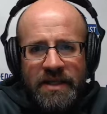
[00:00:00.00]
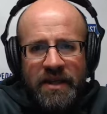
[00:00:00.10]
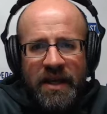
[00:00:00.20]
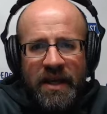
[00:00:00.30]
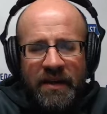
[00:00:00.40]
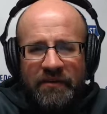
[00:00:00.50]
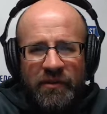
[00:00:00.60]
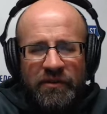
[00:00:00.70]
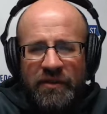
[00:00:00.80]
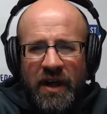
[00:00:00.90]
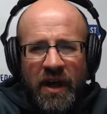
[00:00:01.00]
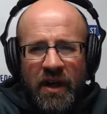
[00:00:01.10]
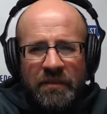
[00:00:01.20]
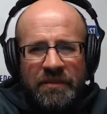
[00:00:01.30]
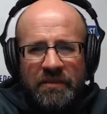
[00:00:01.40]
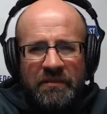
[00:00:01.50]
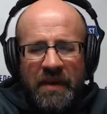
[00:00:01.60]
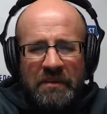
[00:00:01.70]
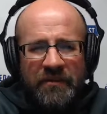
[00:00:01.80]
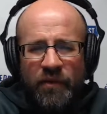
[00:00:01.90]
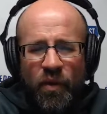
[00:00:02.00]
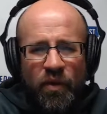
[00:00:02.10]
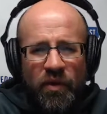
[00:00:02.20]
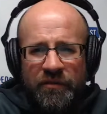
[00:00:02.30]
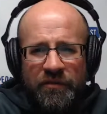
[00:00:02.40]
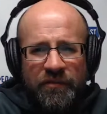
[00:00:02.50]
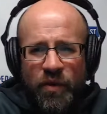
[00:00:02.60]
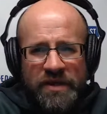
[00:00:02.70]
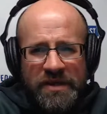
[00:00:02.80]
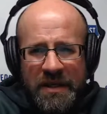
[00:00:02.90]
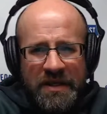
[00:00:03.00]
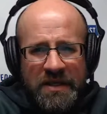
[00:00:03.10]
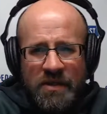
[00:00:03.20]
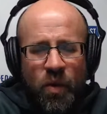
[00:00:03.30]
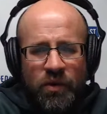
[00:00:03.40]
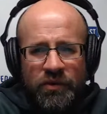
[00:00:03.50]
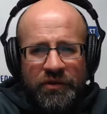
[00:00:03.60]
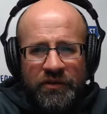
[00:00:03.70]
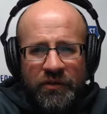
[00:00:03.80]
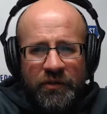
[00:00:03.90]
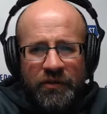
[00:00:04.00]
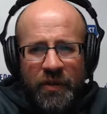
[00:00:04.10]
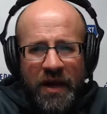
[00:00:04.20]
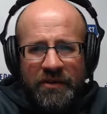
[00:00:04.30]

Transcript: And I've heard up maybe 4 to 6 corners in the first round.